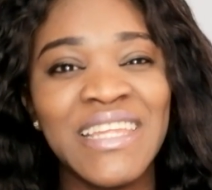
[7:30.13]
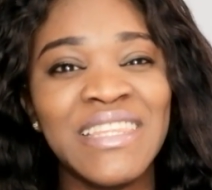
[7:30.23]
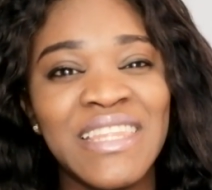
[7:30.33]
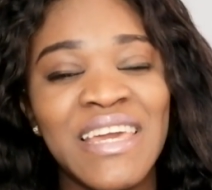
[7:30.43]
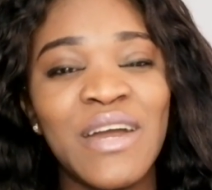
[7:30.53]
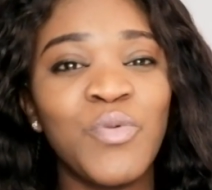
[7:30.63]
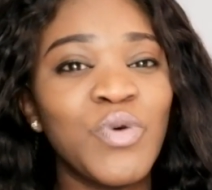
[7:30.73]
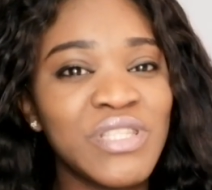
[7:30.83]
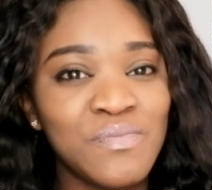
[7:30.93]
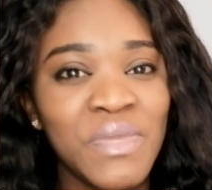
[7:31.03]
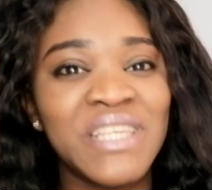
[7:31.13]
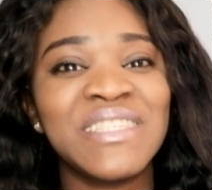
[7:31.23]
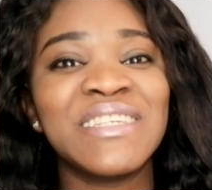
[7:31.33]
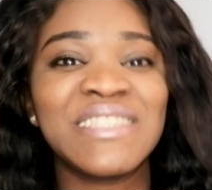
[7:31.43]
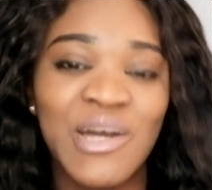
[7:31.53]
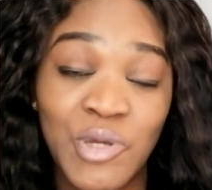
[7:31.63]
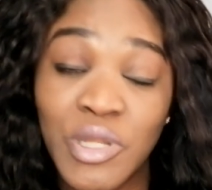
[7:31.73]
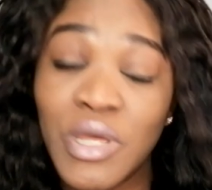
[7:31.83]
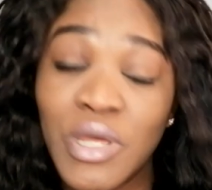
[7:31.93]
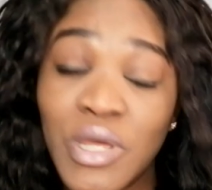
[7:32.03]
and they are what makes the
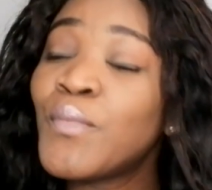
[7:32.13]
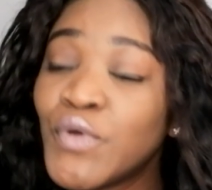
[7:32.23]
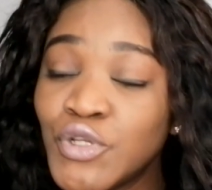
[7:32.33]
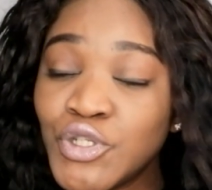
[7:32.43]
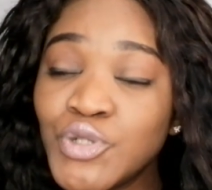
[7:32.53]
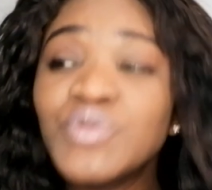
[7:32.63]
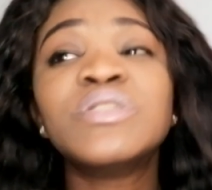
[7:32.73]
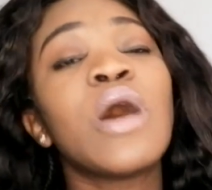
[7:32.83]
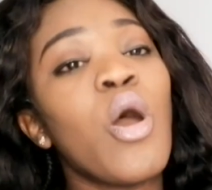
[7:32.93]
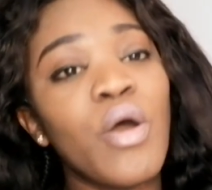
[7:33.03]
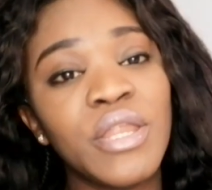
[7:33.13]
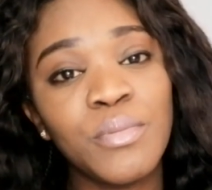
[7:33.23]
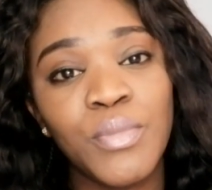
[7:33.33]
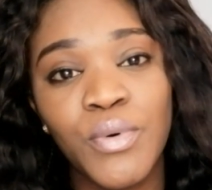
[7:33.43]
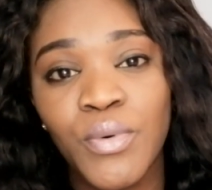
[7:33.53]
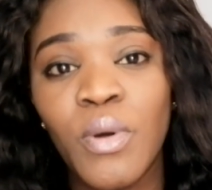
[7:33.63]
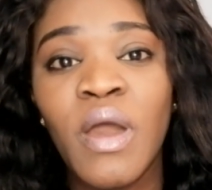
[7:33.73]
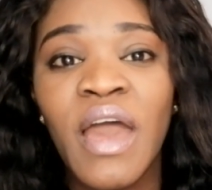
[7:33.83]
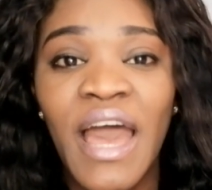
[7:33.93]
sound produced audible.